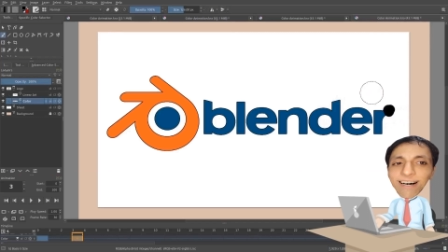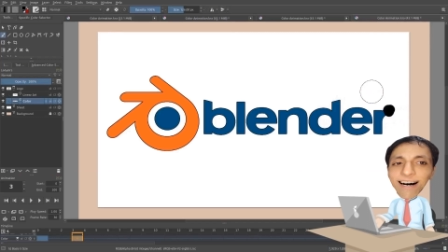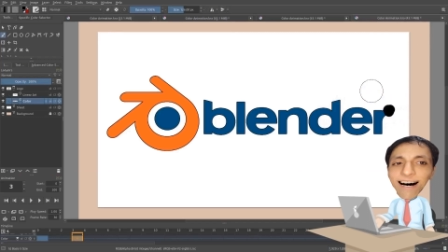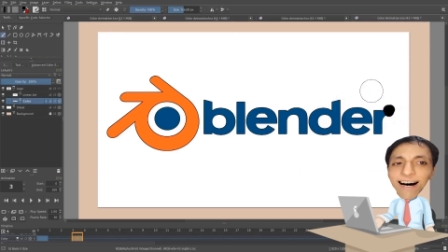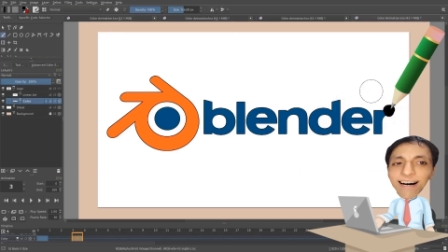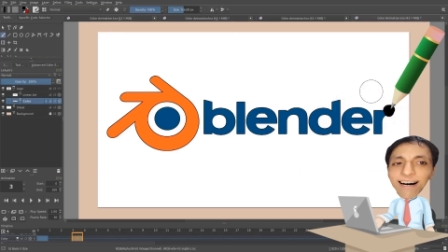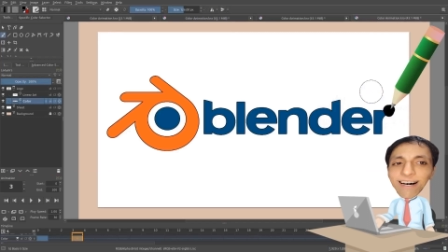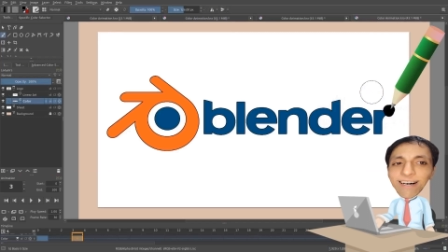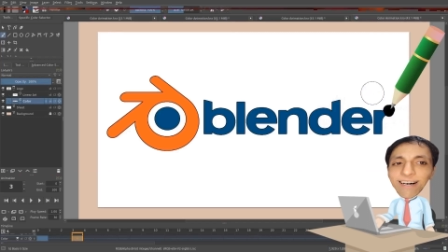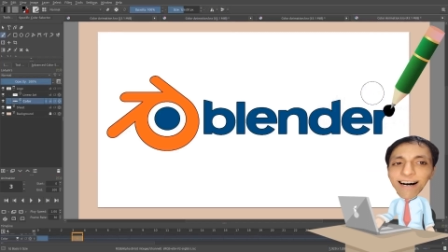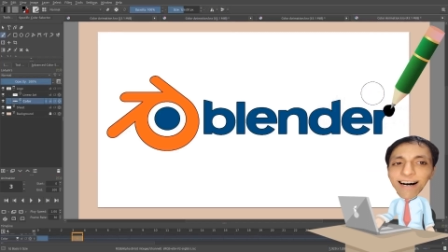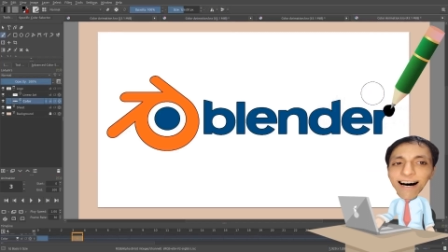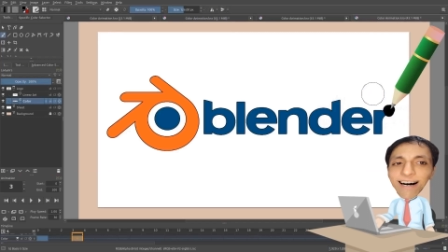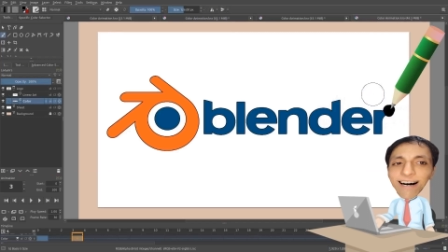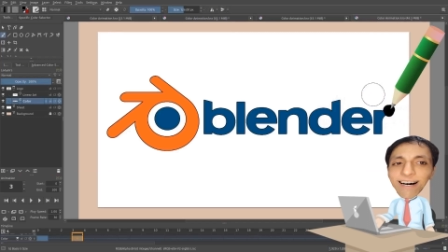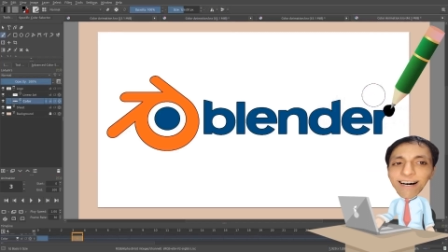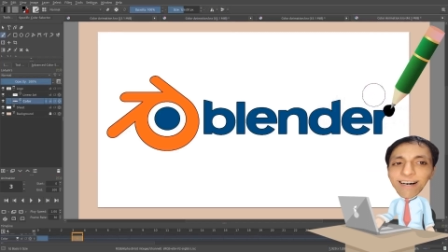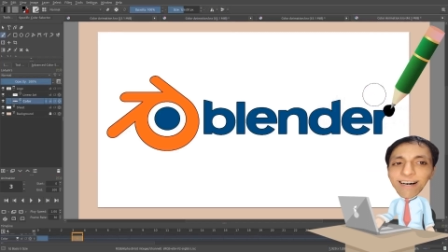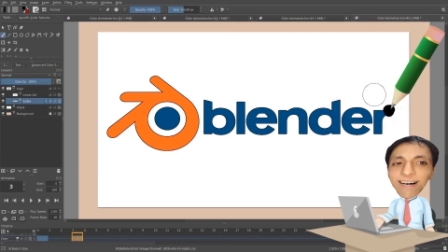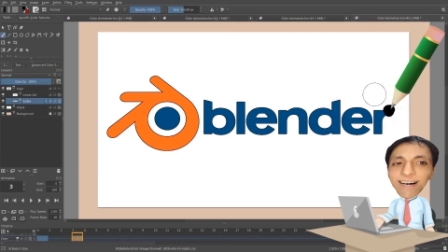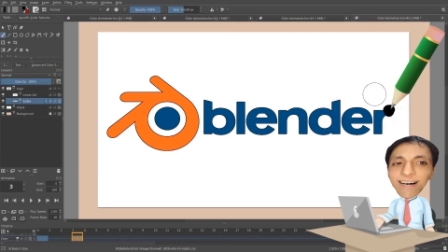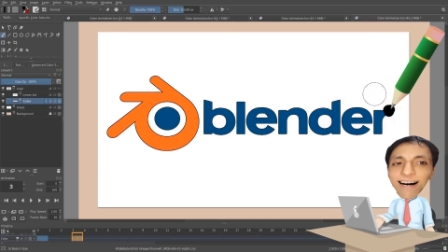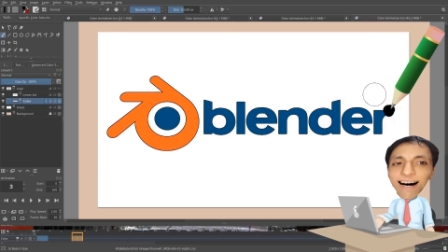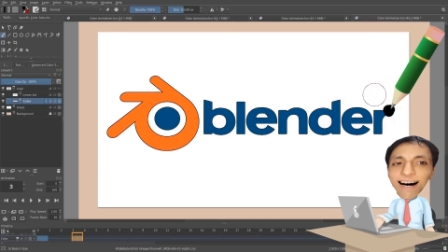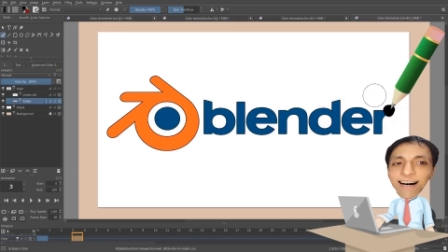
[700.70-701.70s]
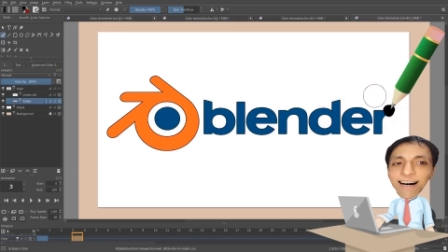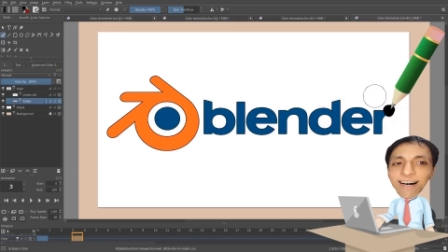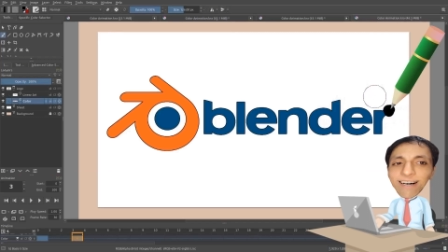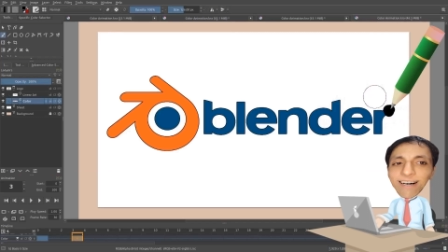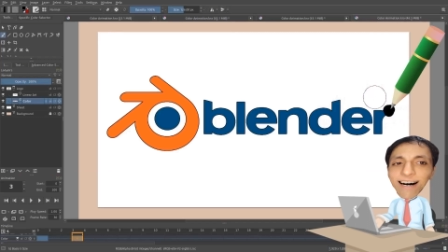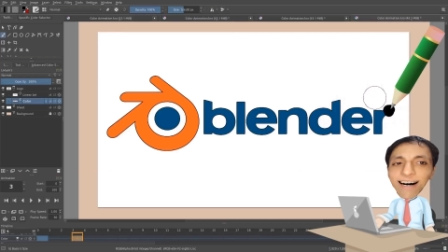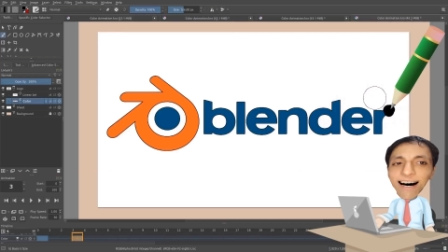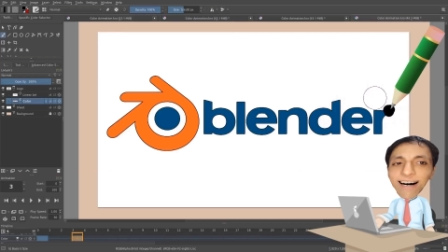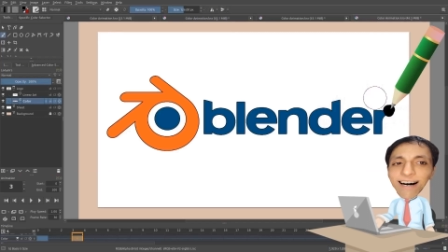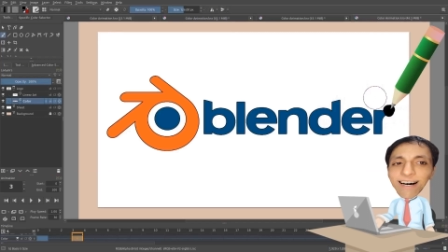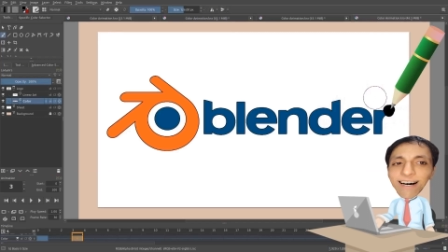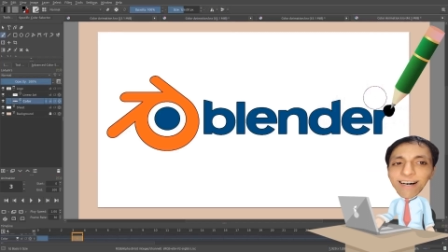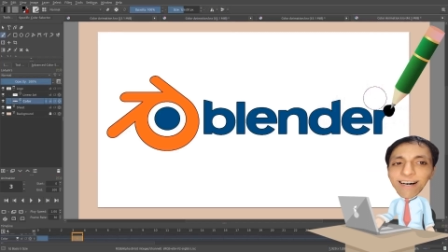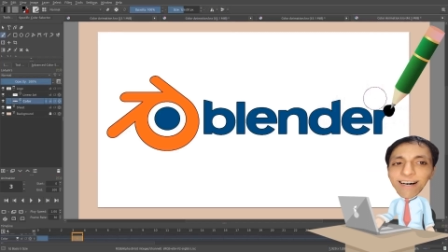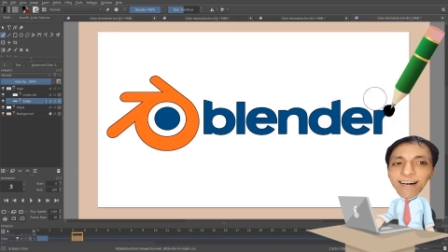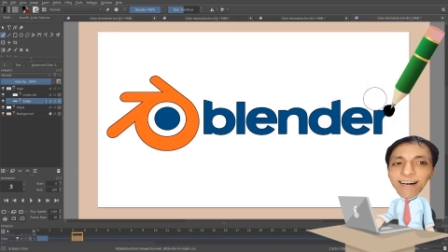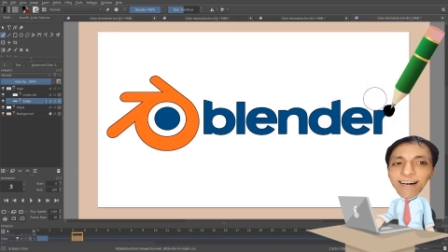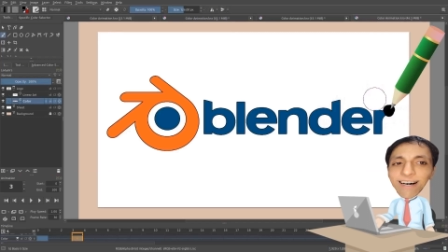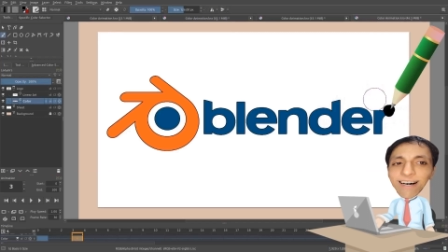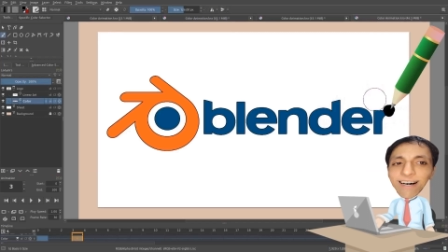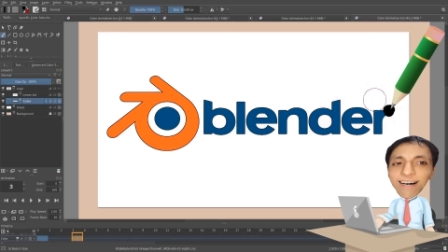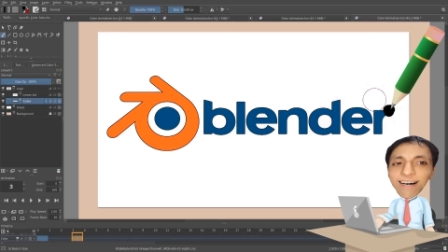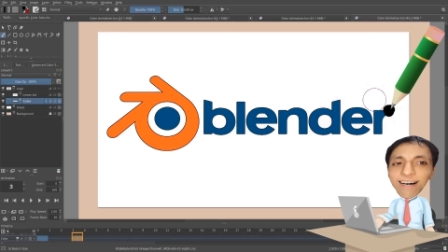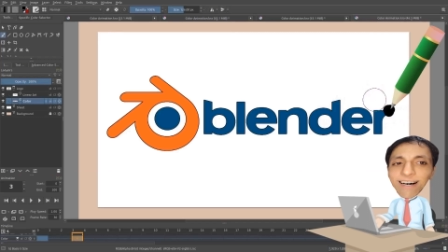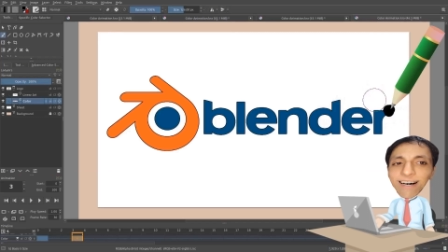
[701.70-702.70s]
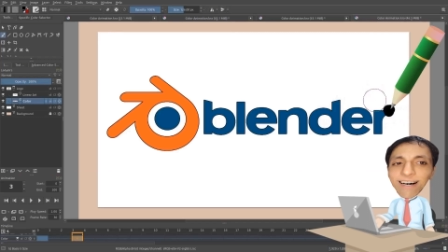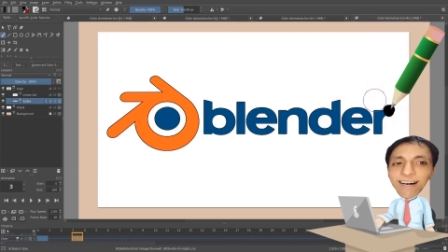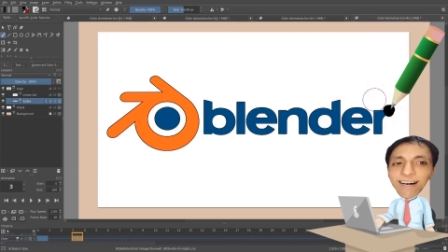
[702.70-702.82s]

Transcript: Right now it's in paint mode.